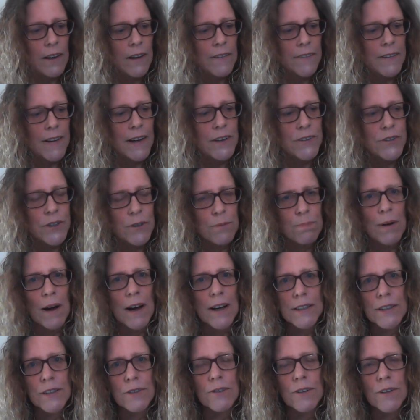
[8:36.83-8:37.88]
They do
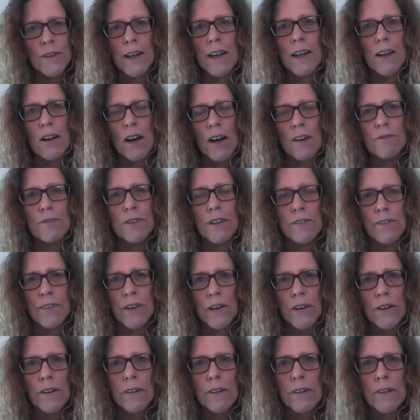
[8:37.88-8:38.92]
pass through their life
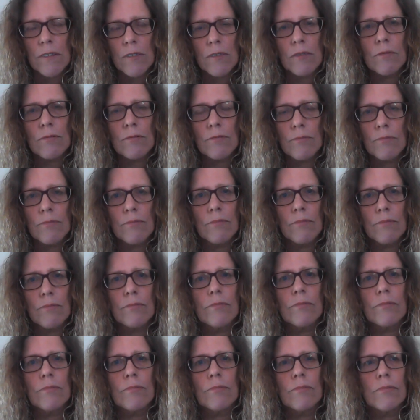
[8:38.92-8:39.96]
review.
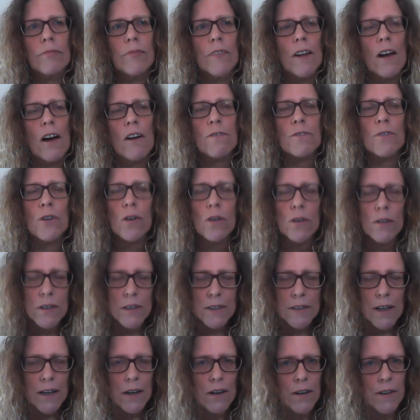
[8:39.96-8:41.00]
Of
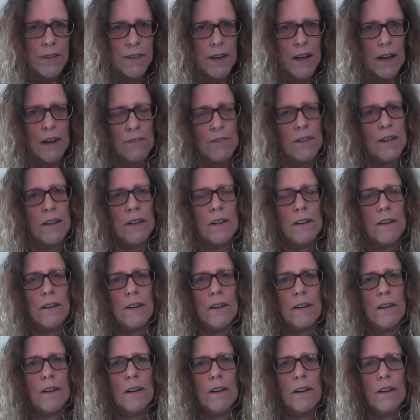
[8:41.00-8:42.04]
course they go to heaven,
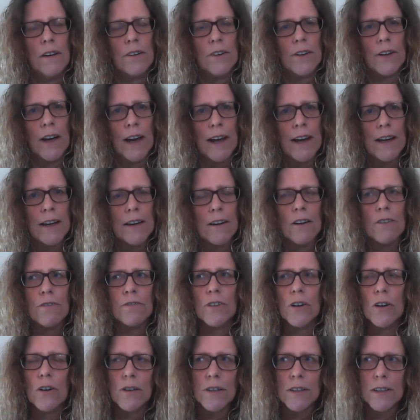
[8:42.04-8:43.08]
okay?
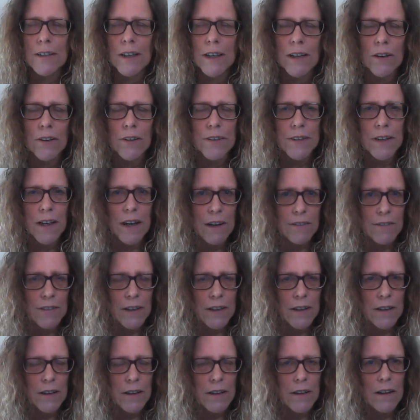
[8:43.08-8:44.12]
Of course they go to heaven,
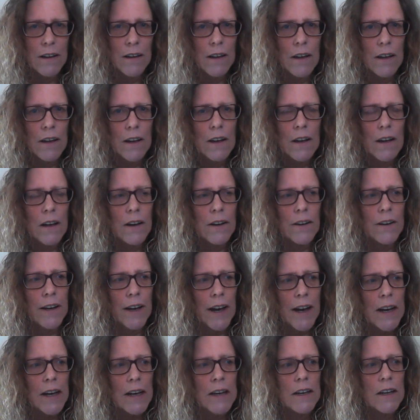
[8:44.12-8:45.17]

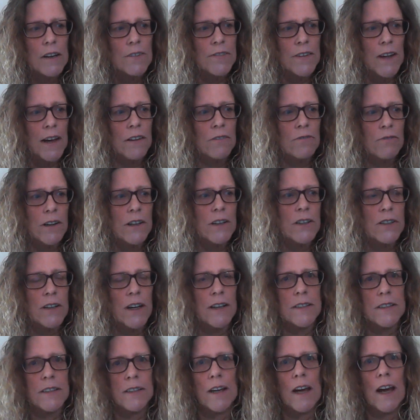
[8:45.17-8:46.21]
okay? If they reach
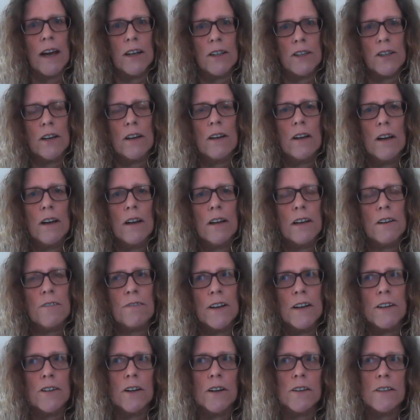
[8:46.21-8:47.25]
that stage. If
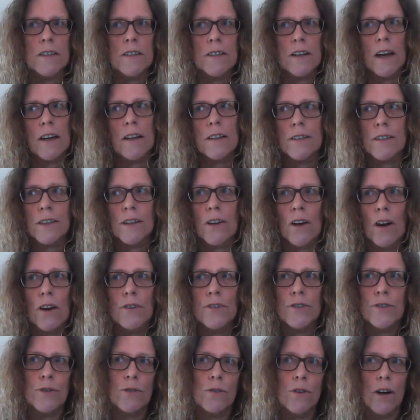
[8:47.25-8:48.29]
they don't stay as a
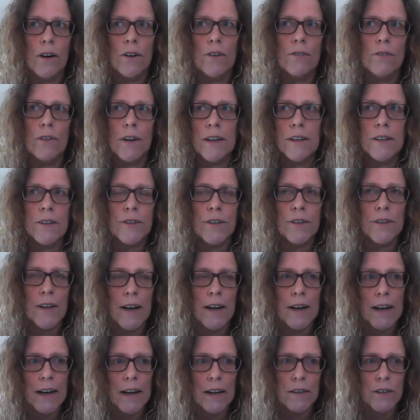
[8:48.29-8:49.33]
ghost or go into
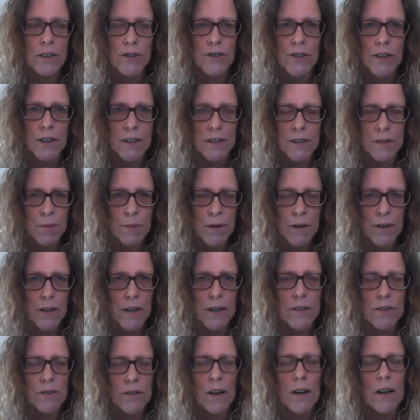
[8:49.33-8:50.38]
that hellish
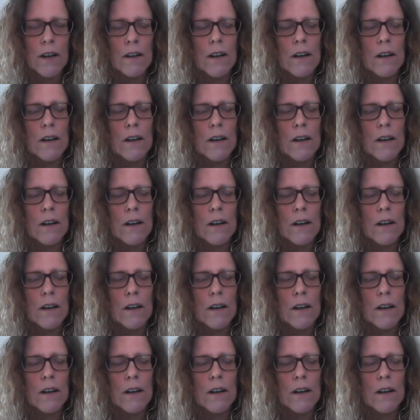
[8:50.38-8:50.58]
experience, right?